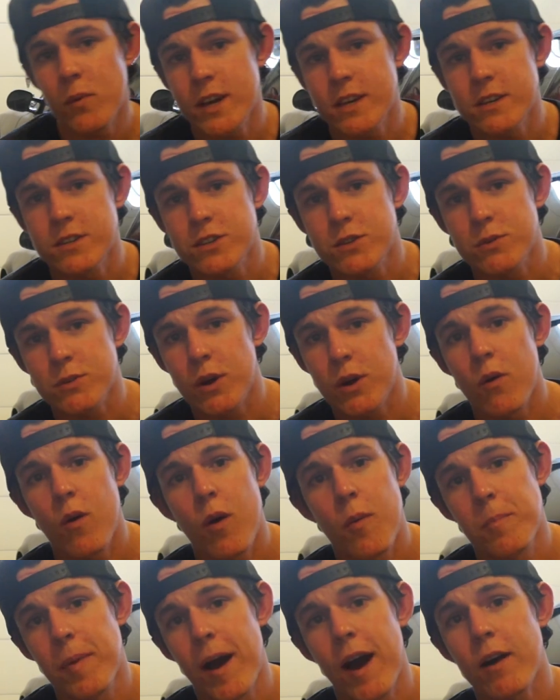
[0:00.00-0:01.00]
ways to
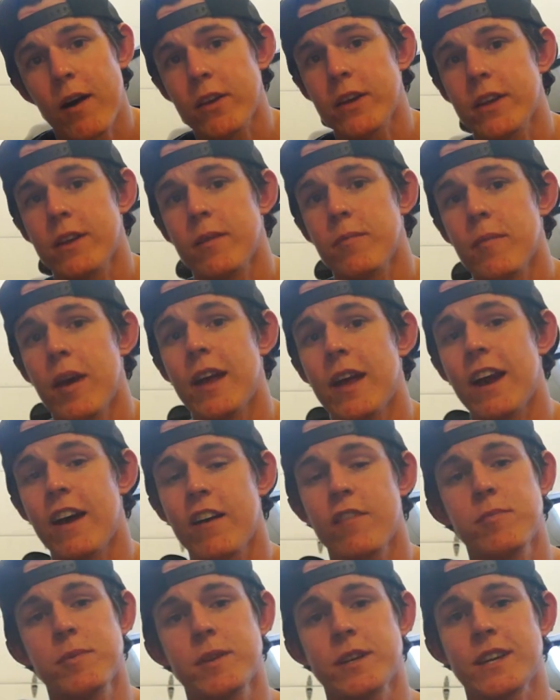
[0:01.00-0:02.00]
go about it, and
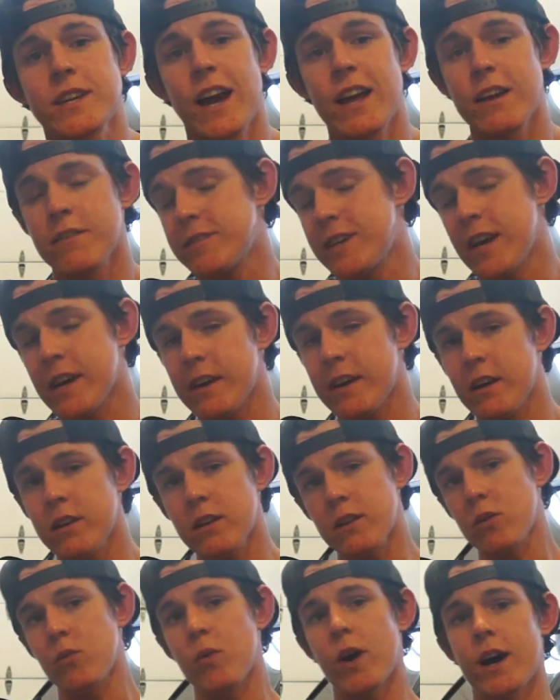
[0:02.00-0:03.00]
I've been kind of taking a
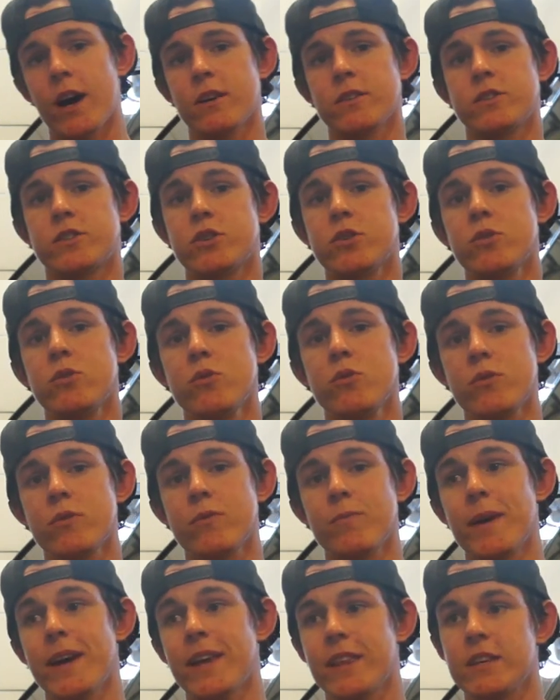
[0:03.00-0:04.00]
little while
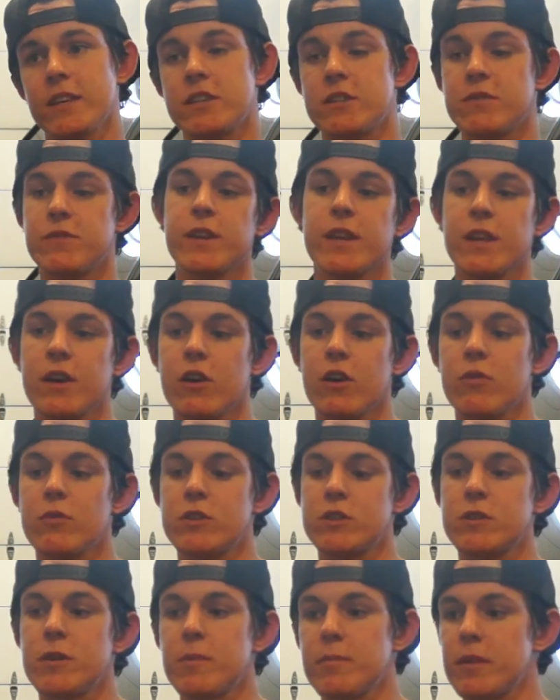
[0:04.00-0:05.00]
to make this video
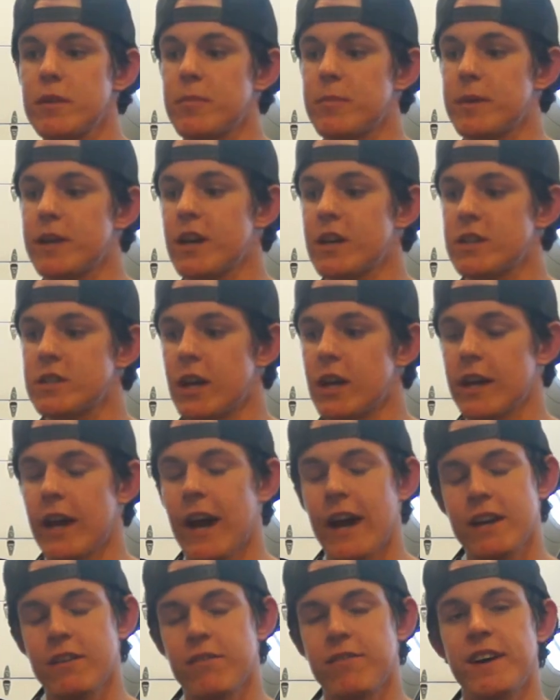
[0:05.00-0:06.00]
simply because I
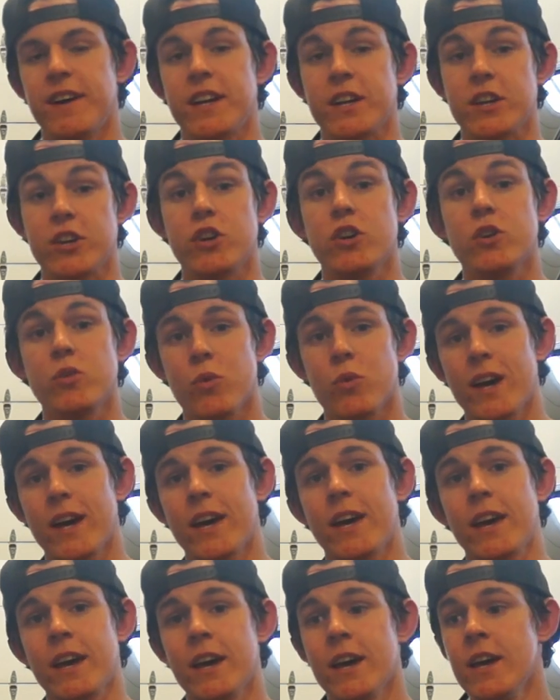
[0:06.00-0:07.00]
had to find a good
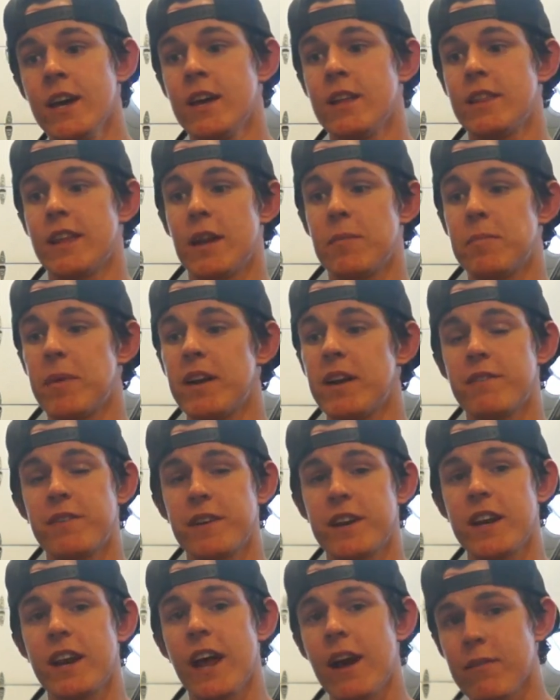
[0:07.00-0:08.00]
way that
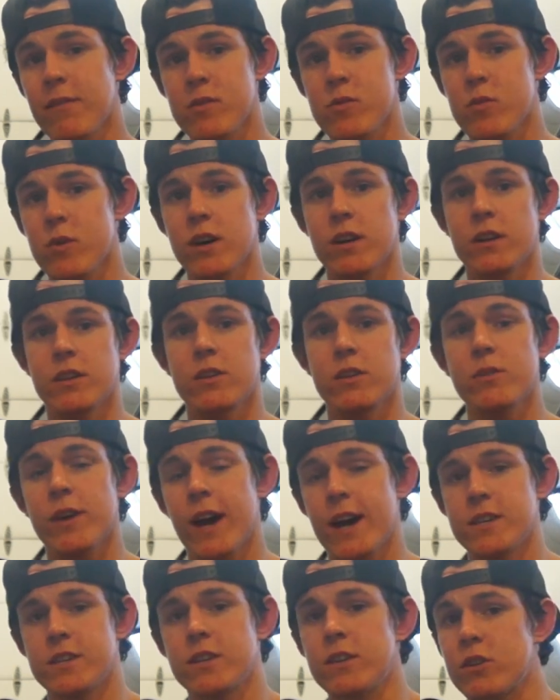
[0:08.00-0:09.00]
benefited everyone, you
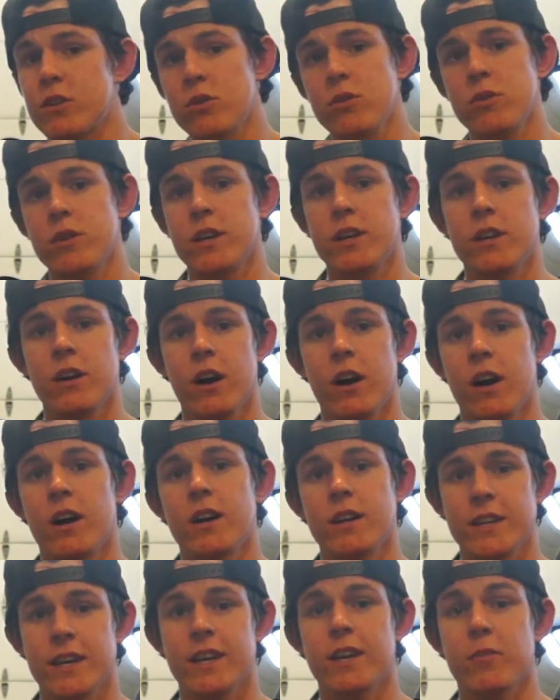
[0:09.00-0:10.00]
guys included,
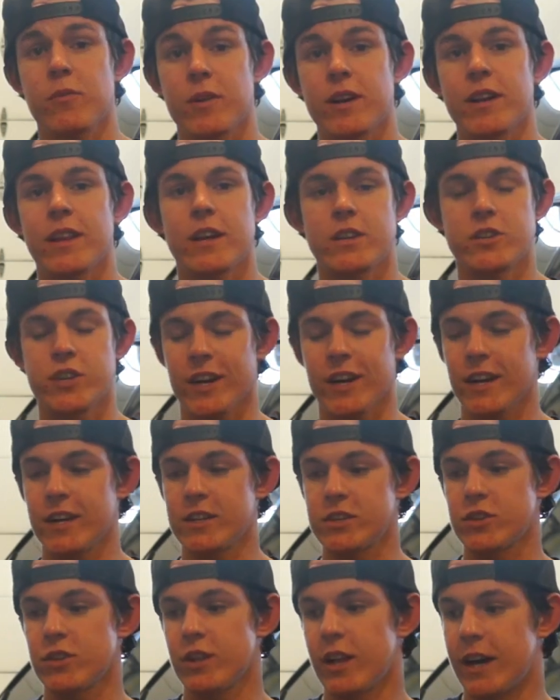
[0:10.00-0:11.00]
on getting rid of that check
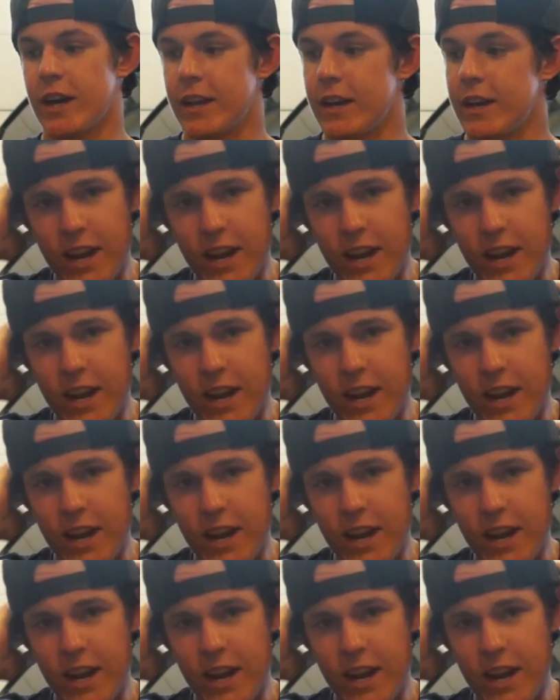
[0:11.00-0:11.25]
engine light.